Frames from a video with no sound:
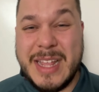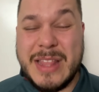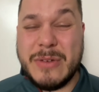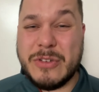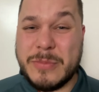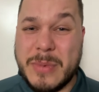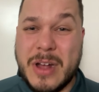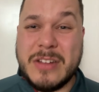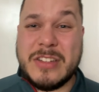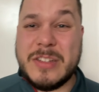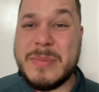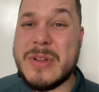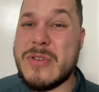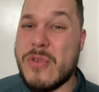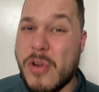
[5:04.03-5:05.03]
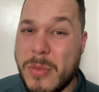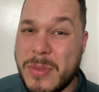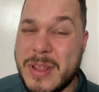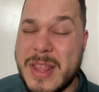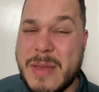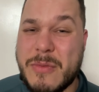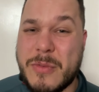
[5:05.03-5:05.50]
in their responses, but
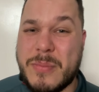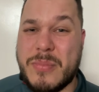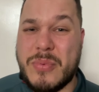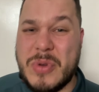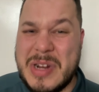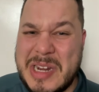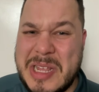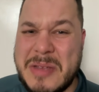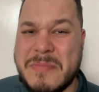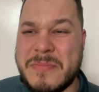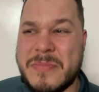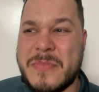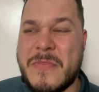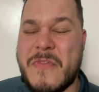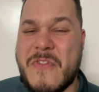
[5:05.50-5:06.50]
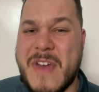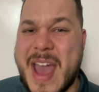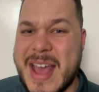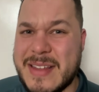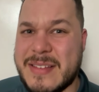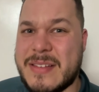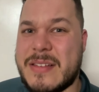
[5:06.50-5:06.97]
normally they were pretty
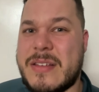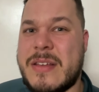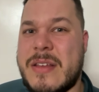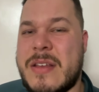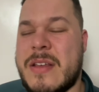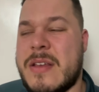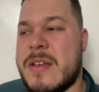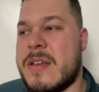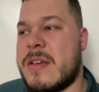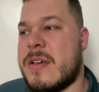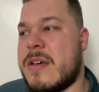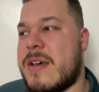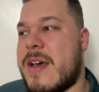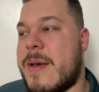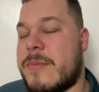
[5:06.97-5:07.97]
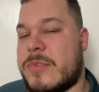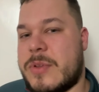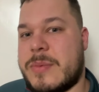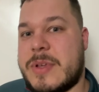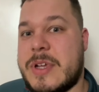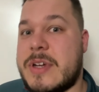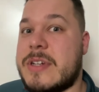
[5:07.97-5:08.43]
fast. So
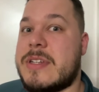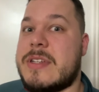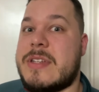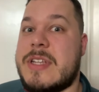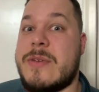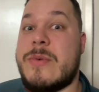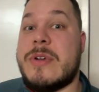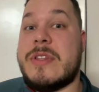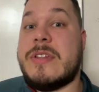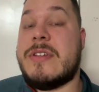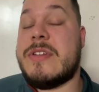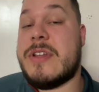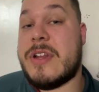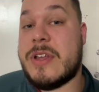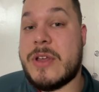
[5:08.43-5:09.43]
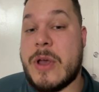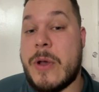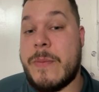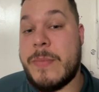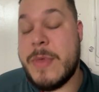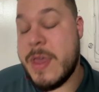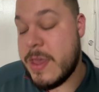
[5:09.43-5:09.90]
I'm curious to see where this is going to go.
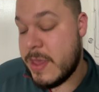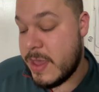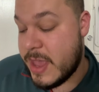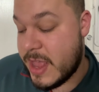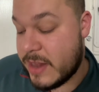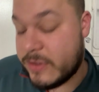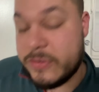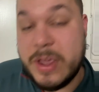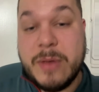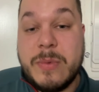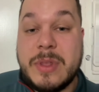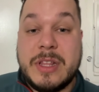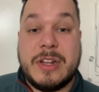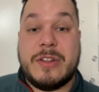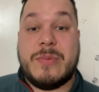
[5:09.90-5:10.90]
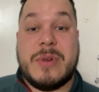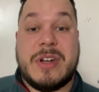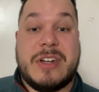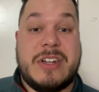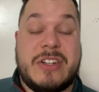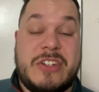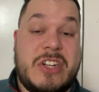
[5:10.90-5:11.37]
And so I really just
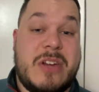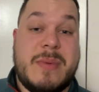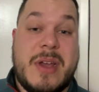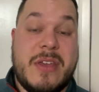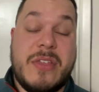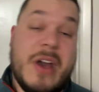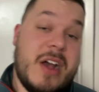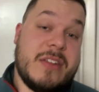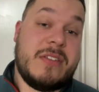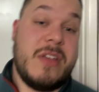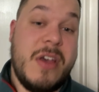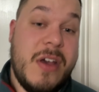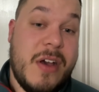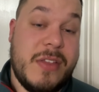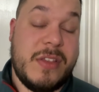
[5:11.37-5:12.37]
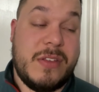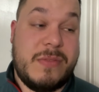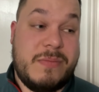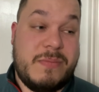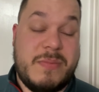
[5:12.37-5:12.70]
wanted to share my thoughts on this,